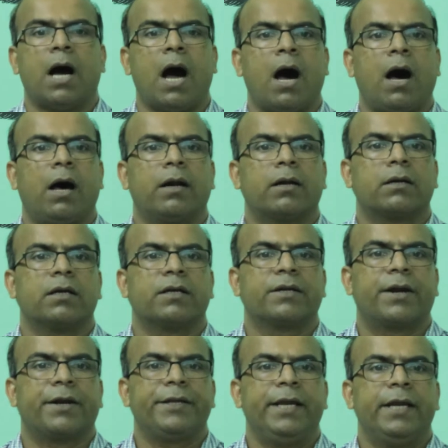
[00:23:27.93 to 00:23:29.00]
are
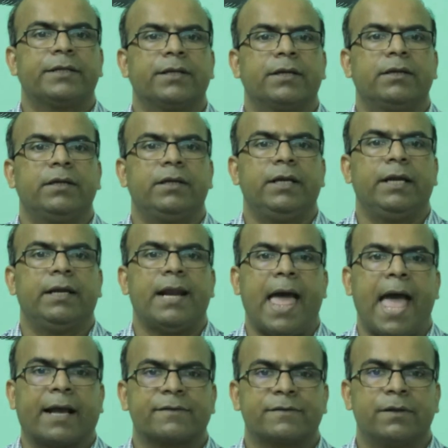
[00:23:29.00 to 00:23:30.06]
created in
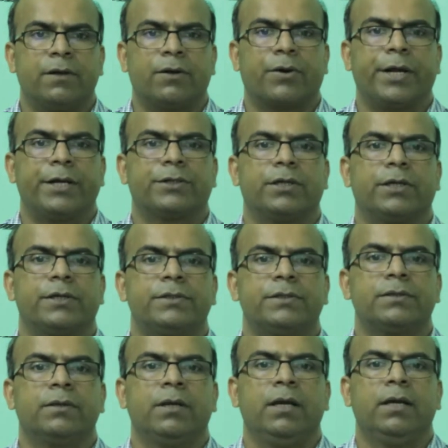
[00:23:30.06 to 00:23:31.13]

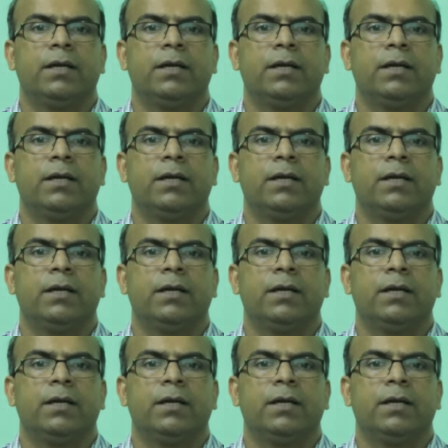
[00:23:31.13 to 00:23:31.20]
accelerators,